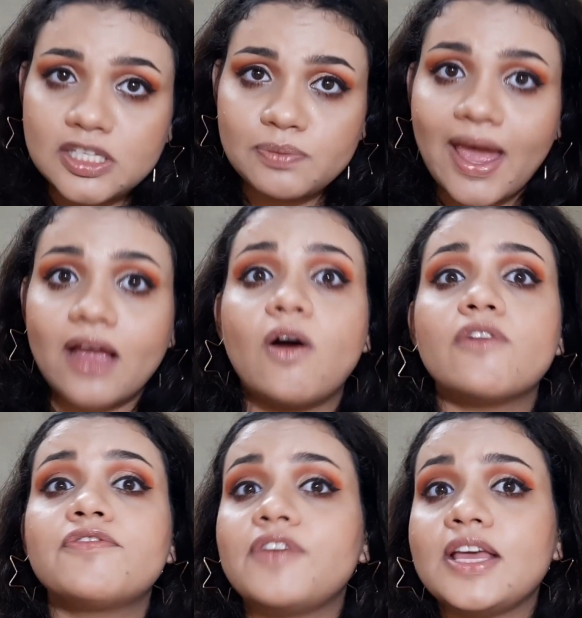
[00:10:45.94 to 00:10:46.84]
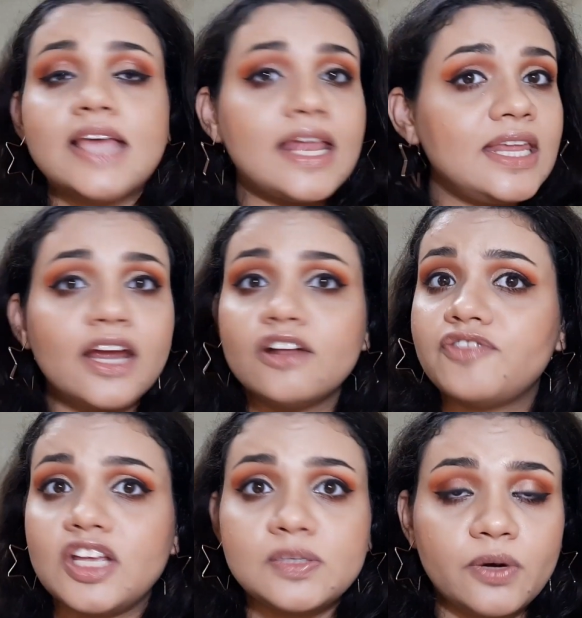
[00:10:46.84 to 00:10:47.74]
face pack or face any
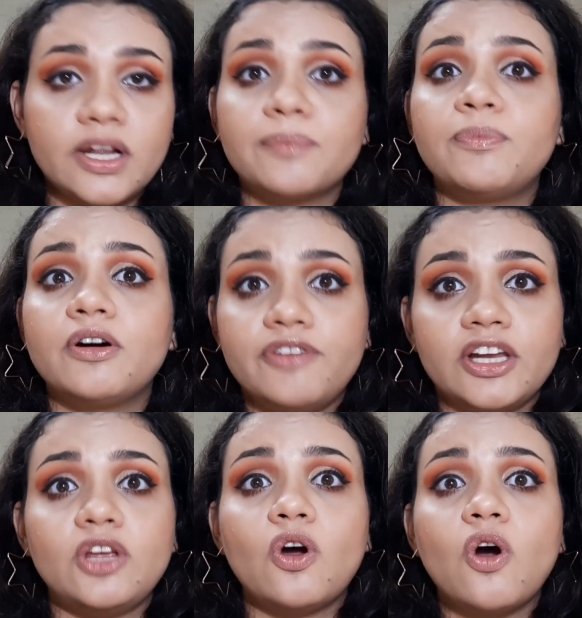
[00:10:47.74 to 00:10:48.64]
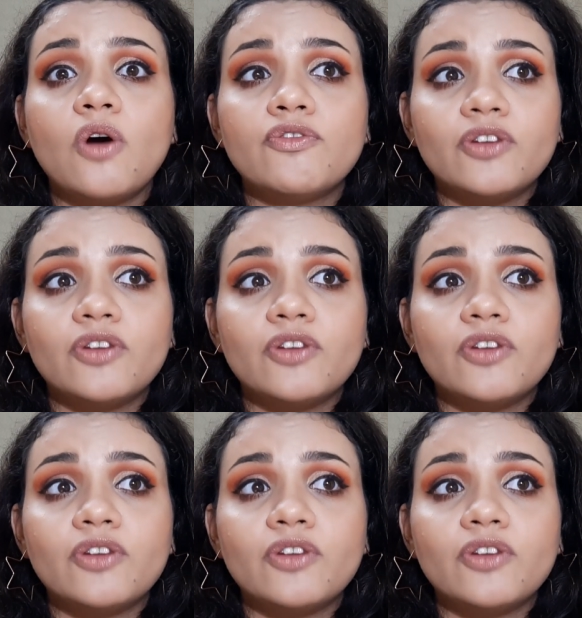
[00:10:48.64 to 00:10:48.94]
kind of face product perfectly